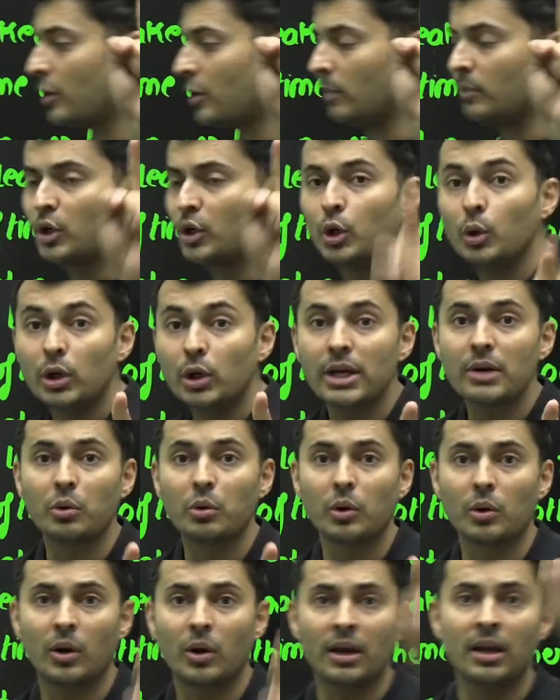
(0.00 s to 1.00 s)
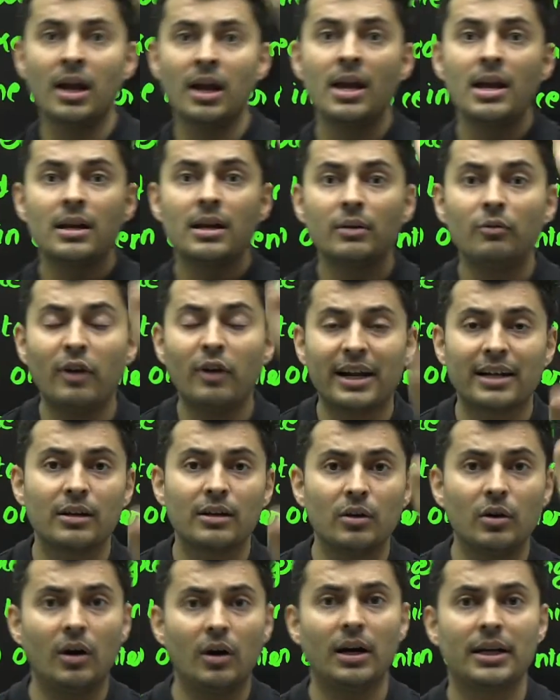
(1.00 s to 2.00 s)
from QT Kuron were
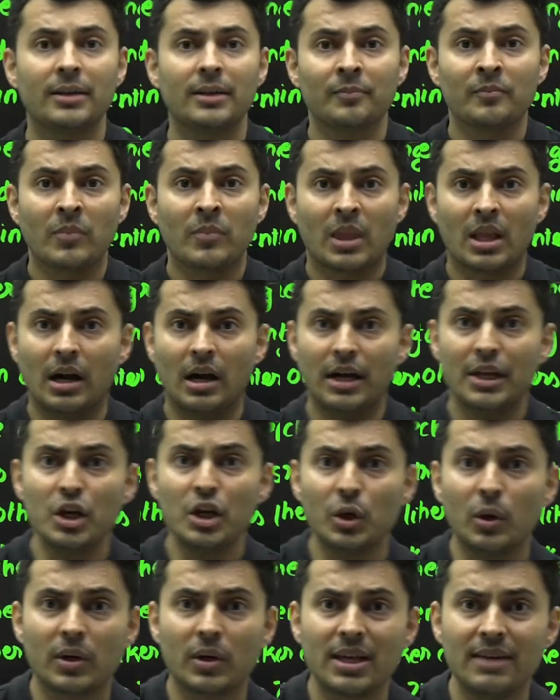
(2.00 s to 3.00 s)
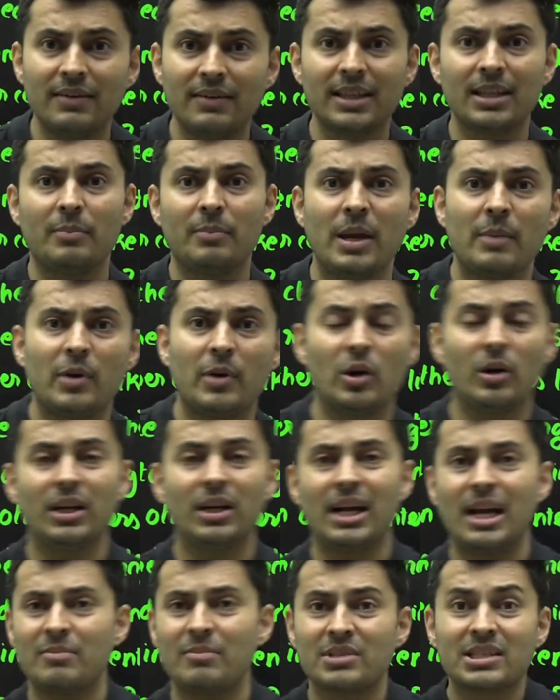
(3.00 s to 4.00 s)
not, given the paper on
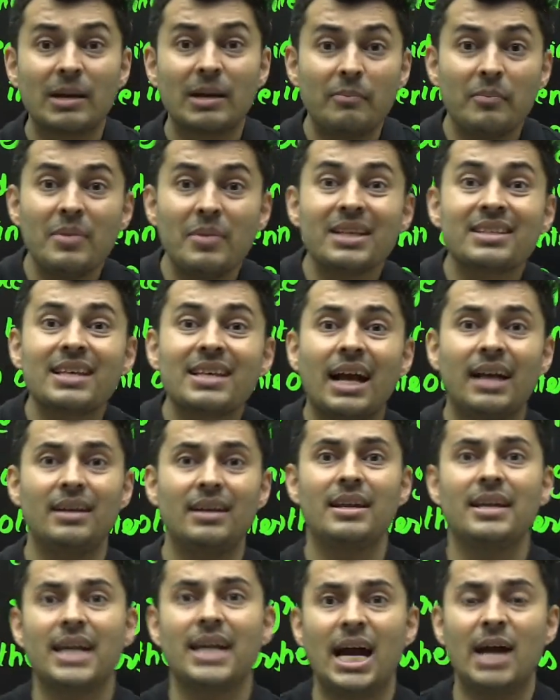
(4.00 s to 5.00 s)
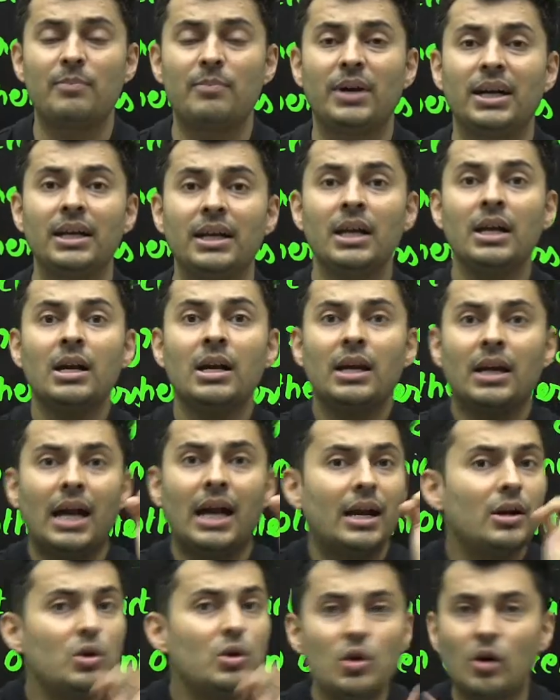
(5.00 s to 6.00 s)
time. Some mishandling happened
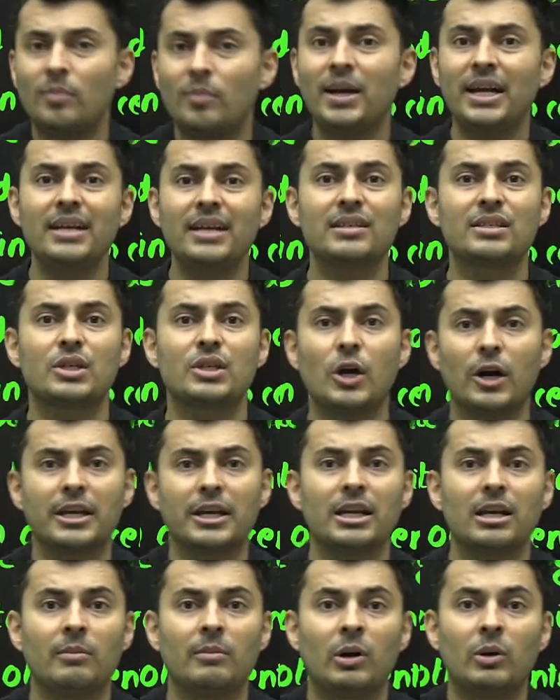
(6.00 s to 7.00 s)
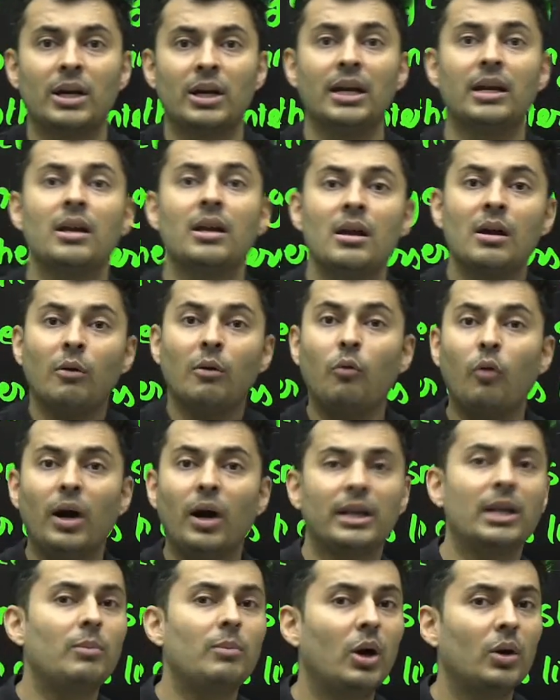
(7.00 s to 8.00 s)
and nobody is talking about it.
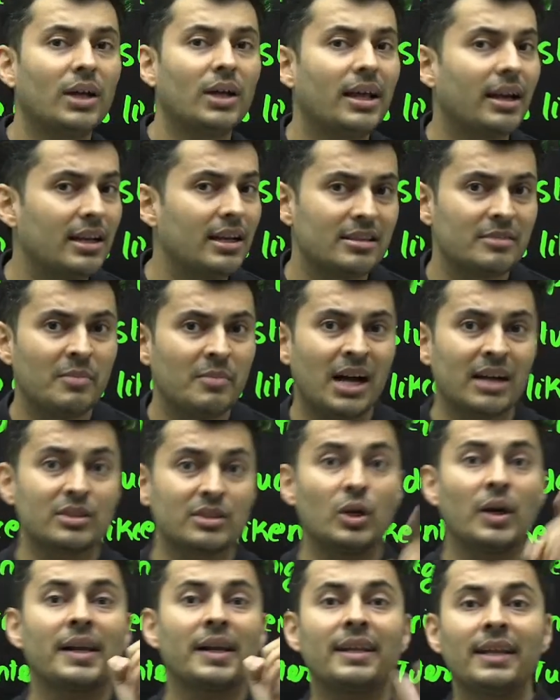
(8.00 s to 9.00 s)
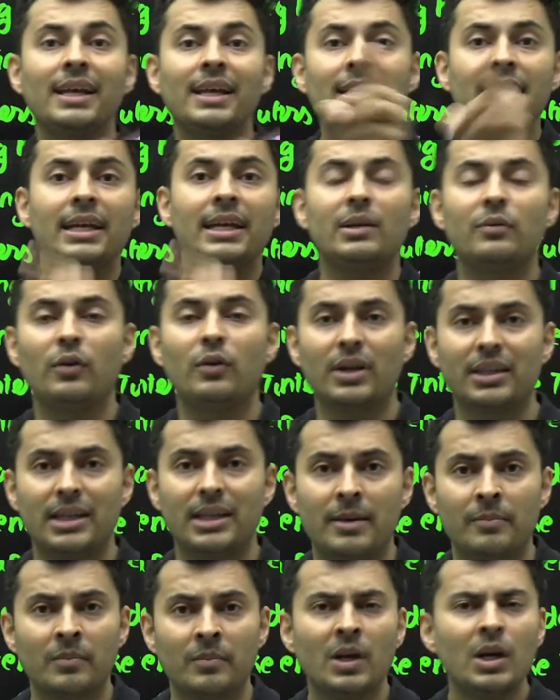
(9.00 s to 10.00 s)
What about grace marks or re-need for
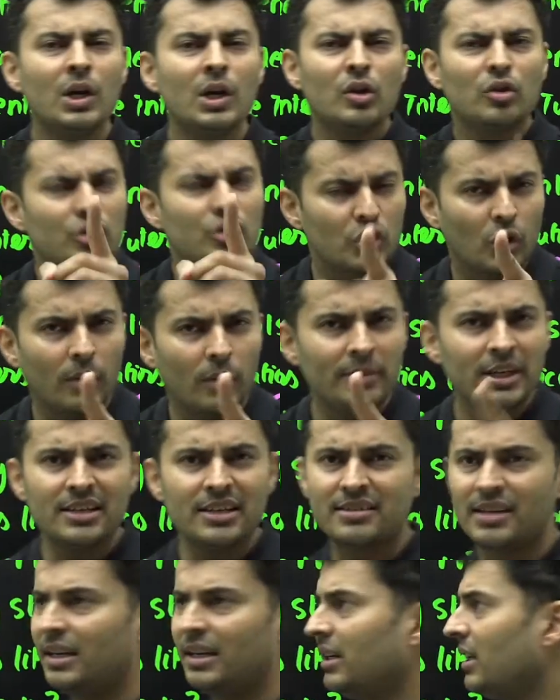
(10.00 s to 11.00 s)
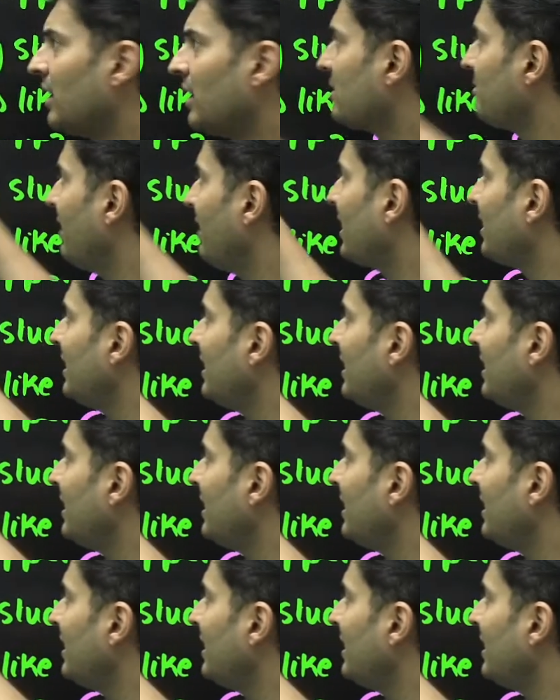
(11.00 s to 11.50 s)
them? So many centers where